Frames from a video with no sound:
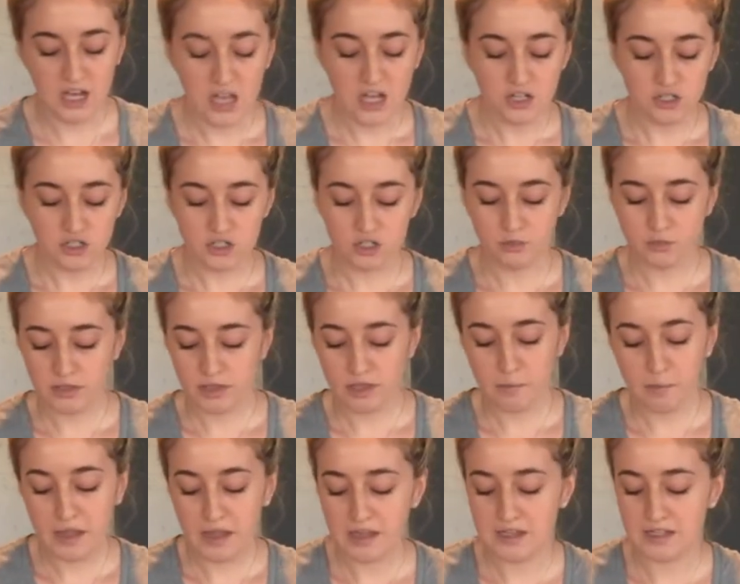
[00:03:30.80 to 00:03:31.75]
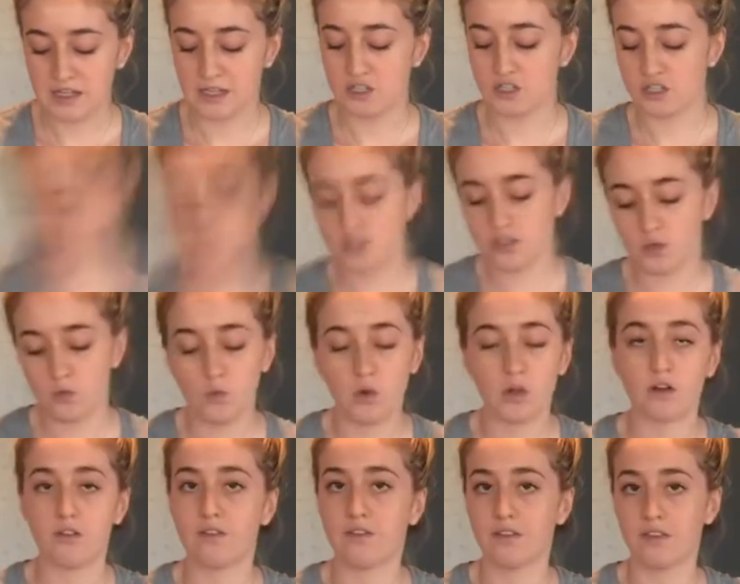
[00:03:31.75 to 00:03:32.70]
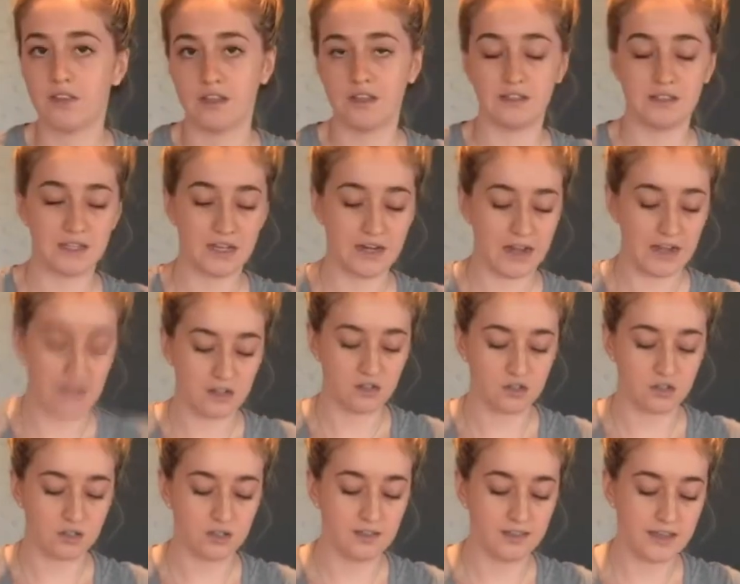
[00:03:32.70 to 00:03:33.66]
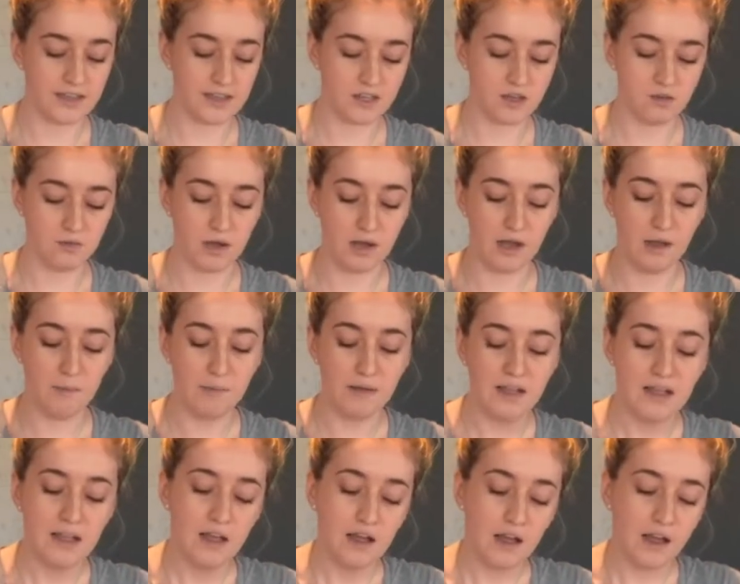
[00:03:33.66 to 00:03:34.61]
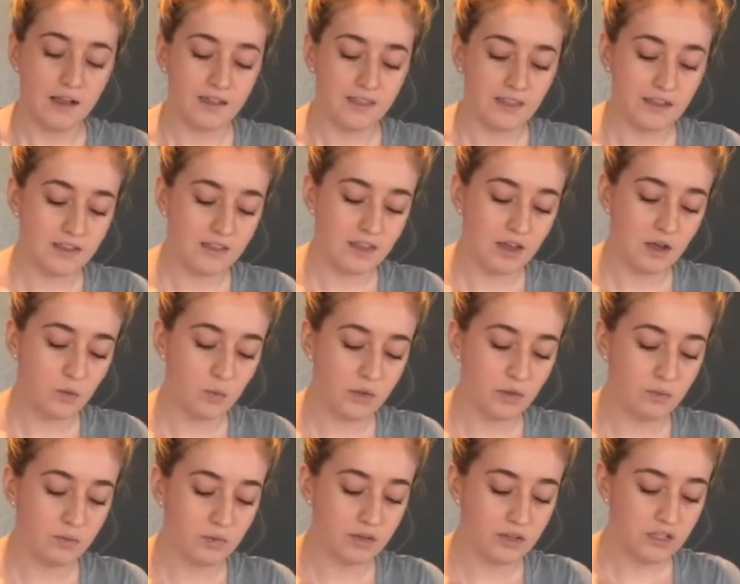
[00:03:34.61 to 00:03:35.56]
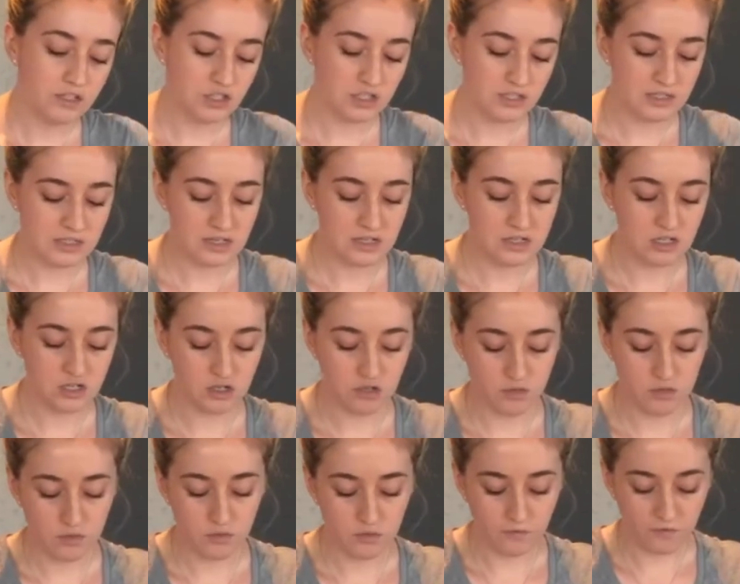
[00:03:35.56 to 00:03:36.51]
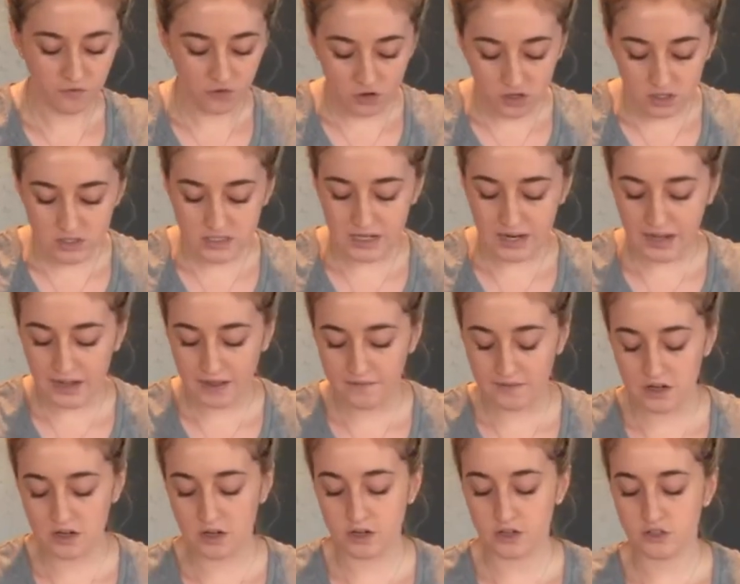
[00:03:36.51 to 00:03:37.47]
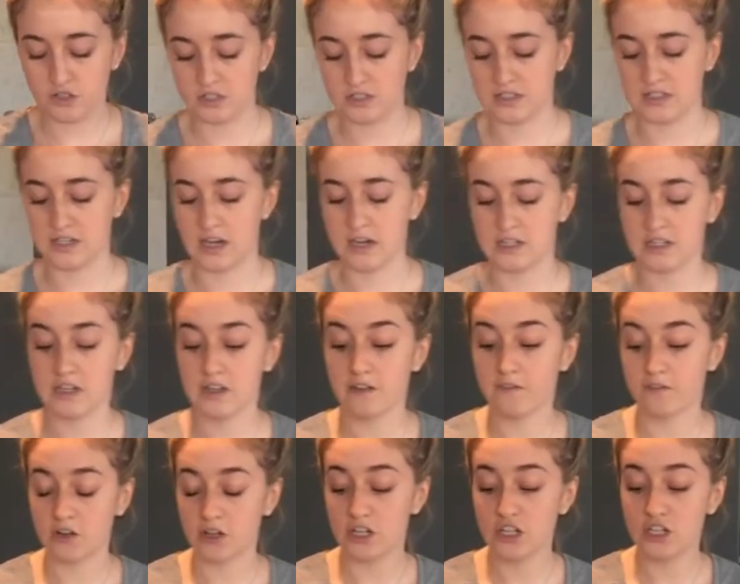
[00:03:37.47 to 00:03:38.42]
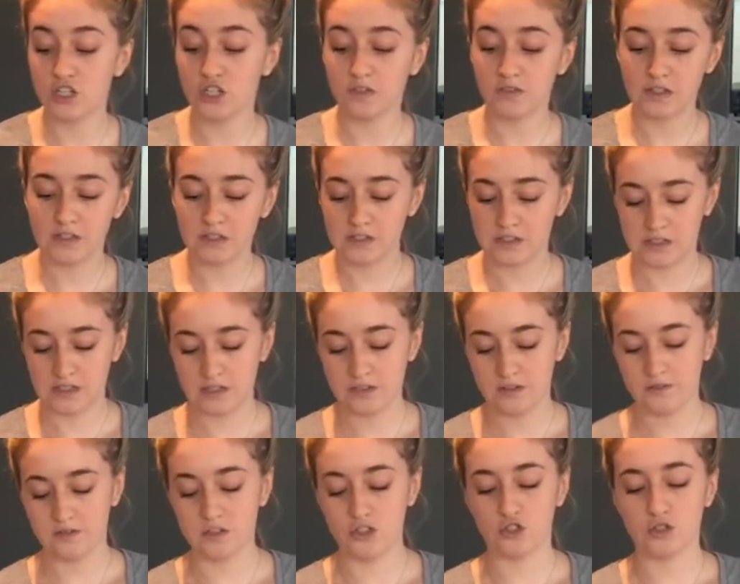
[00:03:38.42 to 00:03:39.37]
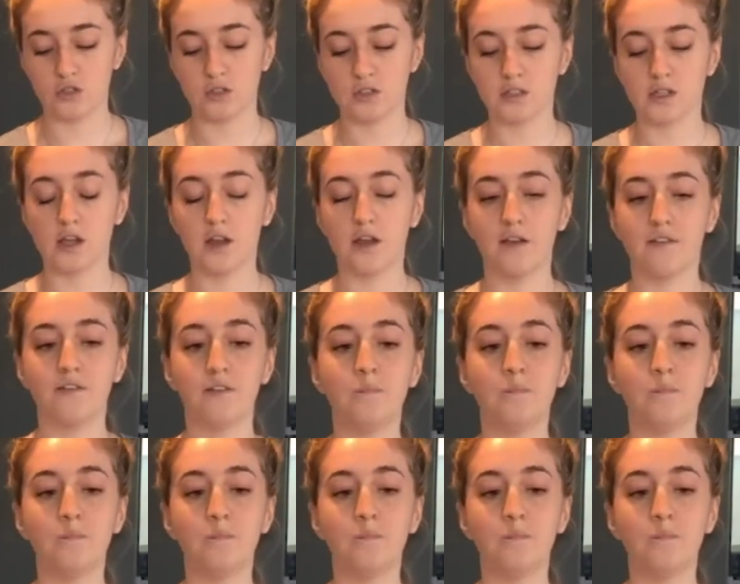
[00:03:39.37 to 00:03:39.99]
just really pay attention to what are the things that actually light you up. I think that we really just need to first have an understanding for each of us as individuals of